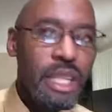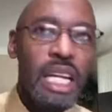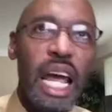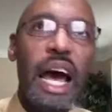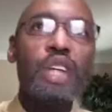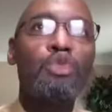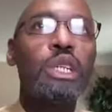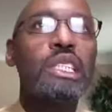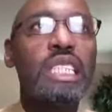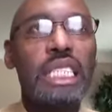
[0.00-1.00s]
Now, as we
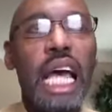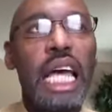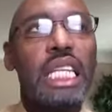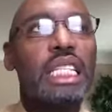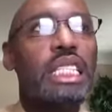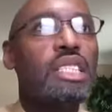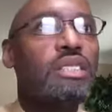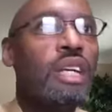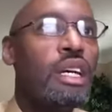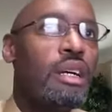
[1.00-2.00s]
look at
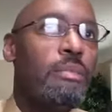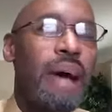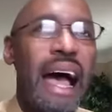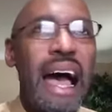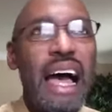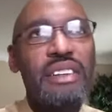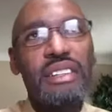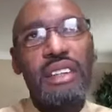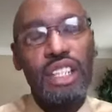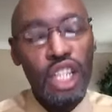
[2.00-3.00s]
these
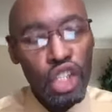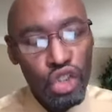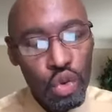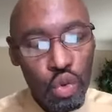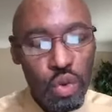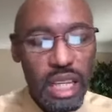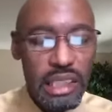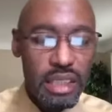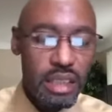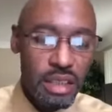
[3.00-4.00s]
past Sunday school
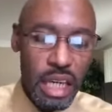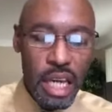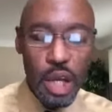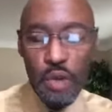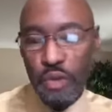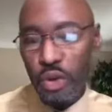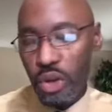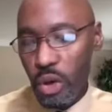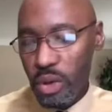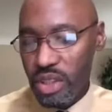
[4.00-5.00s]
lessons, if you
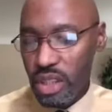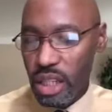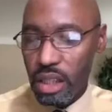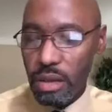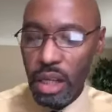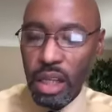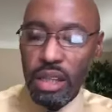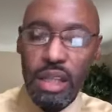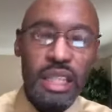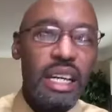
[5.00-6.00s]
notice that the,
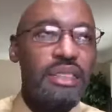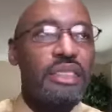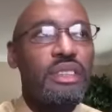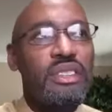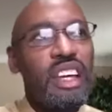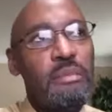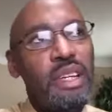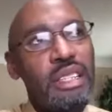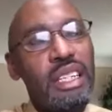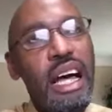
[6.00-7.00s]
the lessons, they've
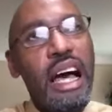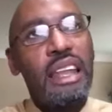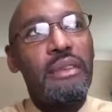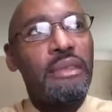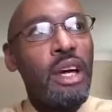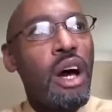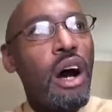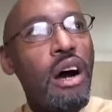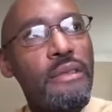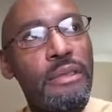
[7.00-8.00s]
been kind of
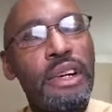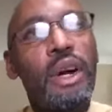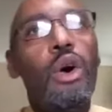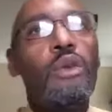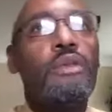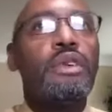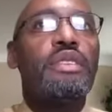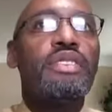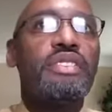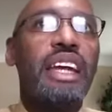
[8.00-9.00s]
hovering over the
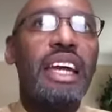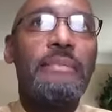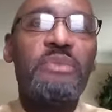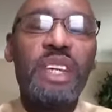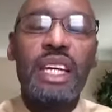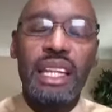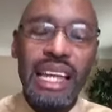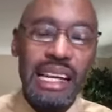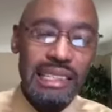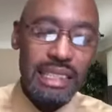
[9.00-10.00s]
same thing, and
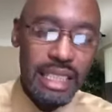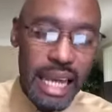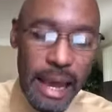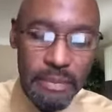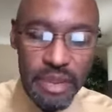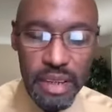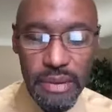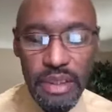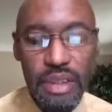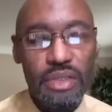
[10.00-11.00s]
that is the
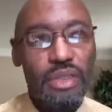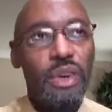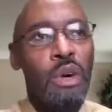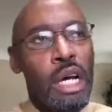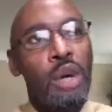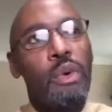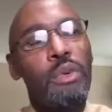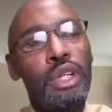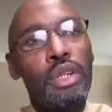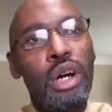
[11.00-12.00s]
captivity. So when
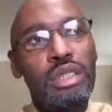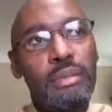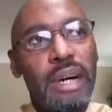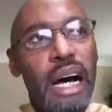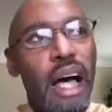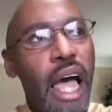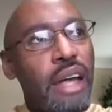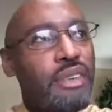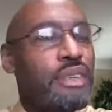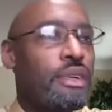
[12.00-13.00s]
we talked about
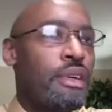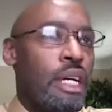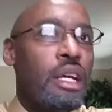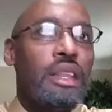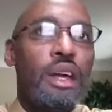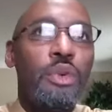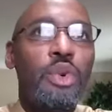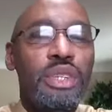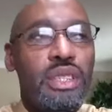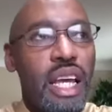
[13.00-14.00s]
Esther, there
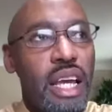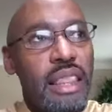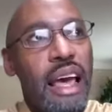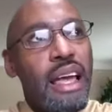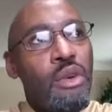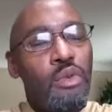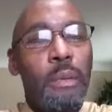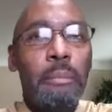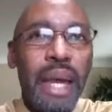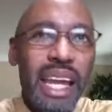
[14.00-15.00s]
was they that
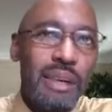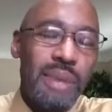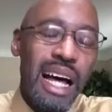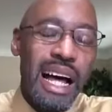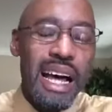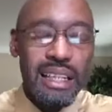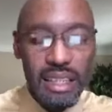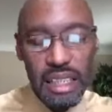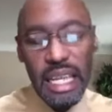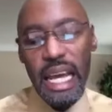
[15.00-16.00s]
remained behind in
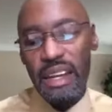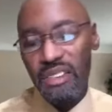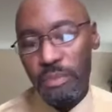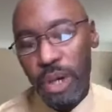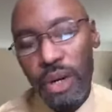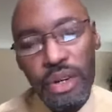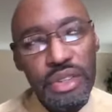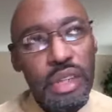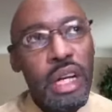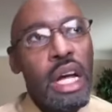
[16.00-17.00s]
the land of
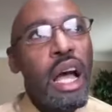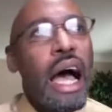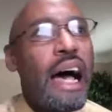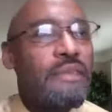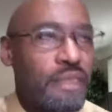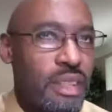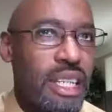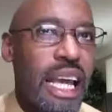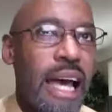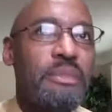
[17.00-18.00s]
Persia after the
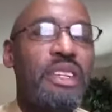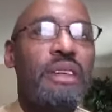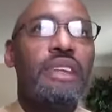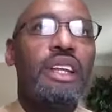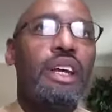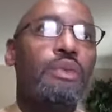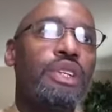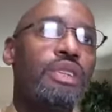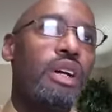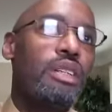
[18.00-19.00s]
captivity. Then we
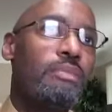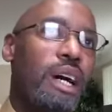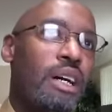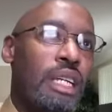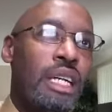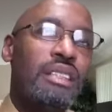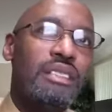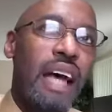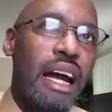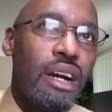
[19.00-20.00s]
talked about
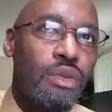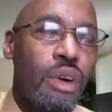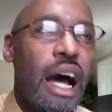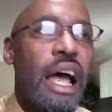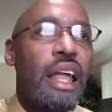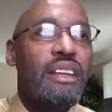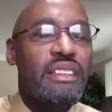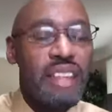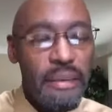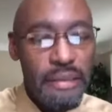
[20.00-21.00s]
Zechariah and
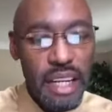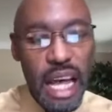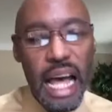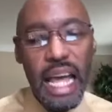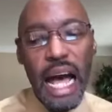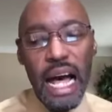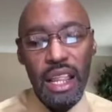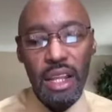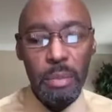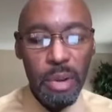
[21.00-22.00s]
Zephaniah, how
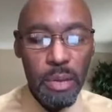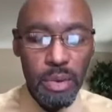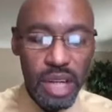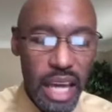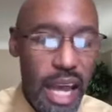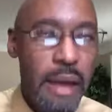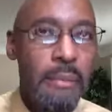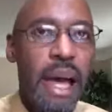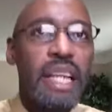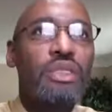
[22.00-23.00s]
the people came
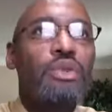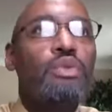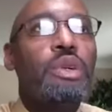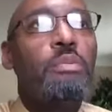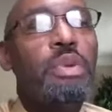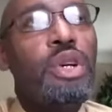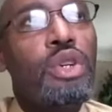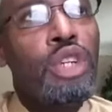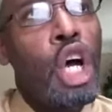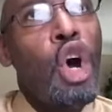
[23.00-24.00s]
back to
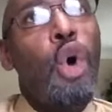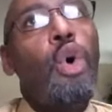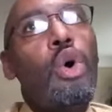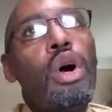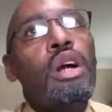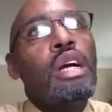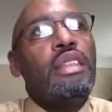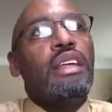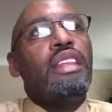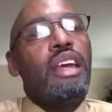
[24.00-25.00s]
rebuild, or
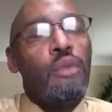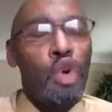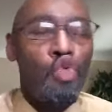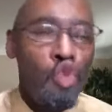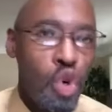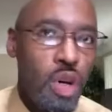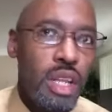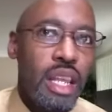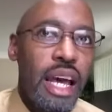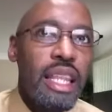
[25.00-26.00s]
that they were
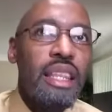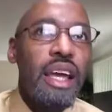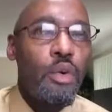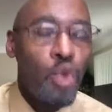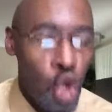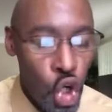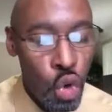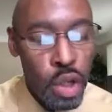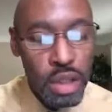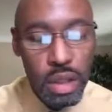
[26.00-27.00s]
warned that they were
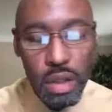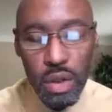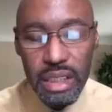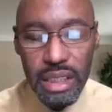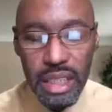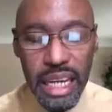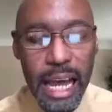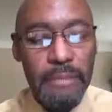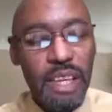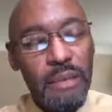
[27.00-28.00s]
going to go into the
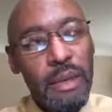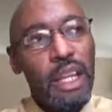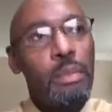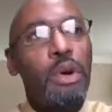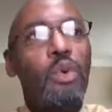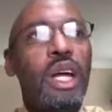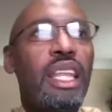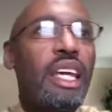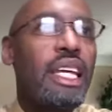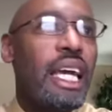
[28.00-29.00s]
captivity, but when
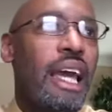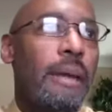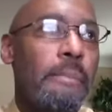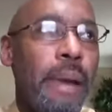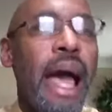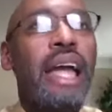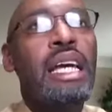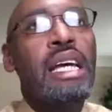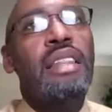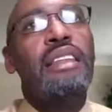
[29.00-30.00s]
they came
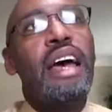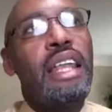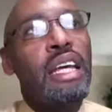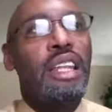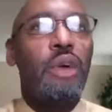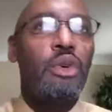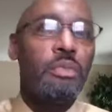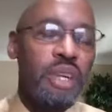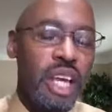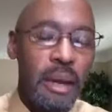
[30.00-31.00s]
back, that they would
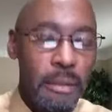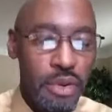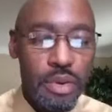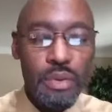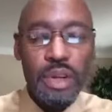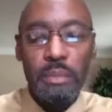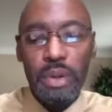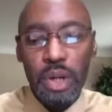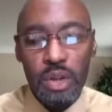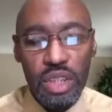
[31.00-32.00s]
be able to
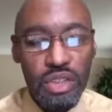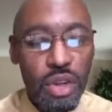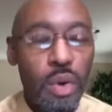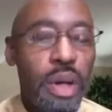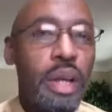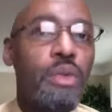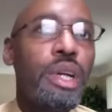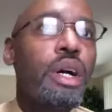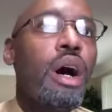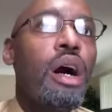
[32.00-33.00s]
rebuild. And so here
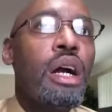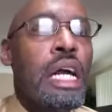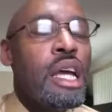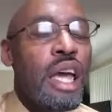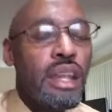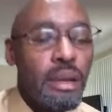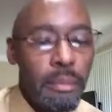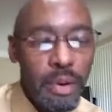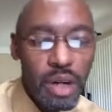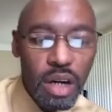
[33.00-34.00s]
we are in the
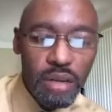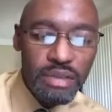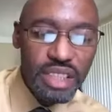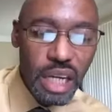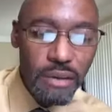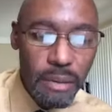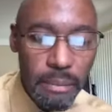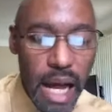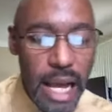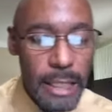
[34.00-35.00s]
book of
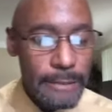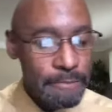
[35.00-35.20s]
Jeremiah.